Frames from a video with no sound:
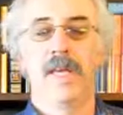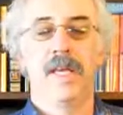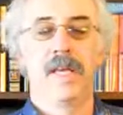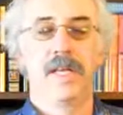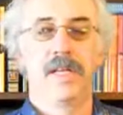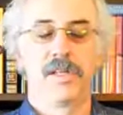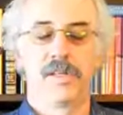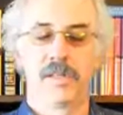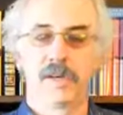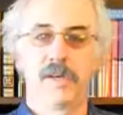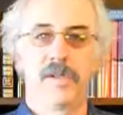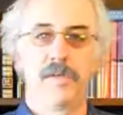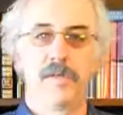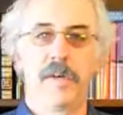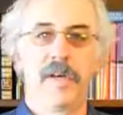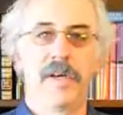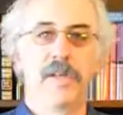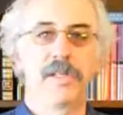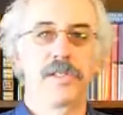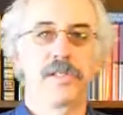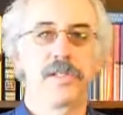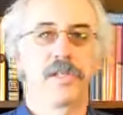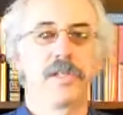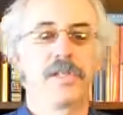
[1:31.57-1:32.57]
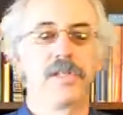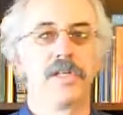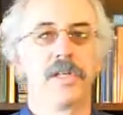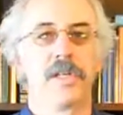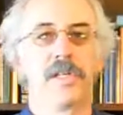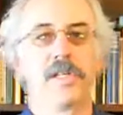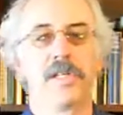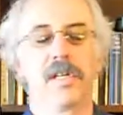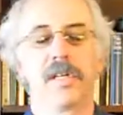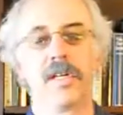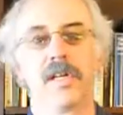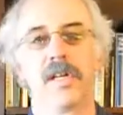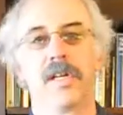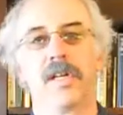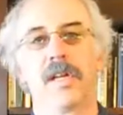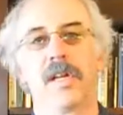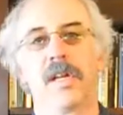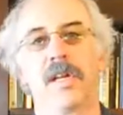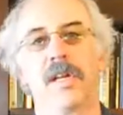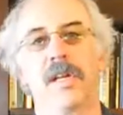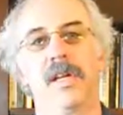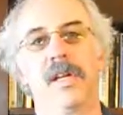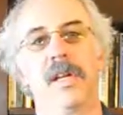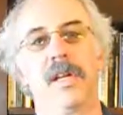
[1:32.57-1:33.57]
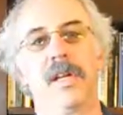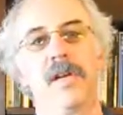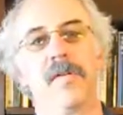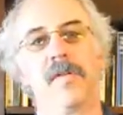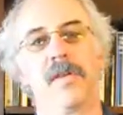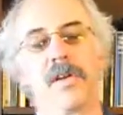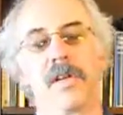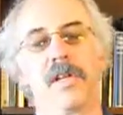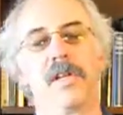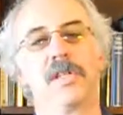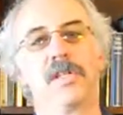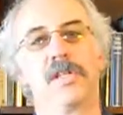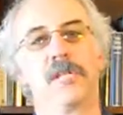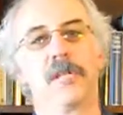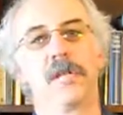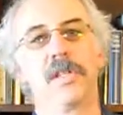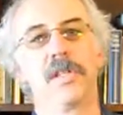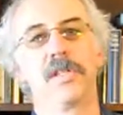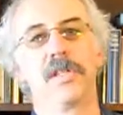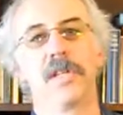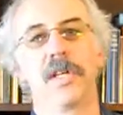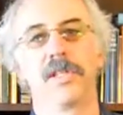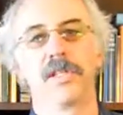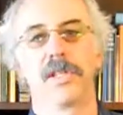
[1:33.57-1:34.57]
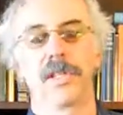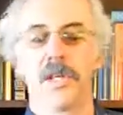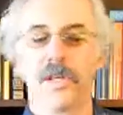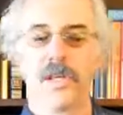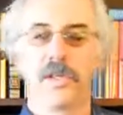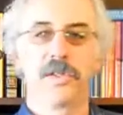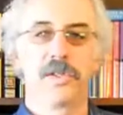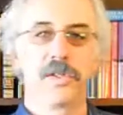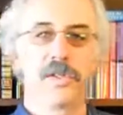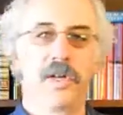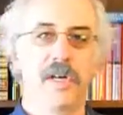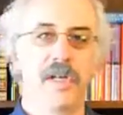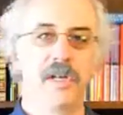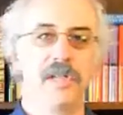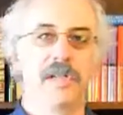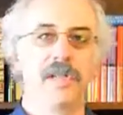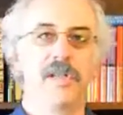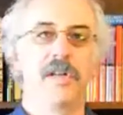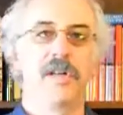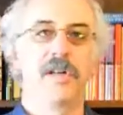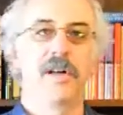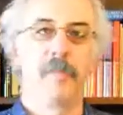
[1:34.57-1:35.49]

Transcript: In Toastmasters they tell you that every good speech has an introduction,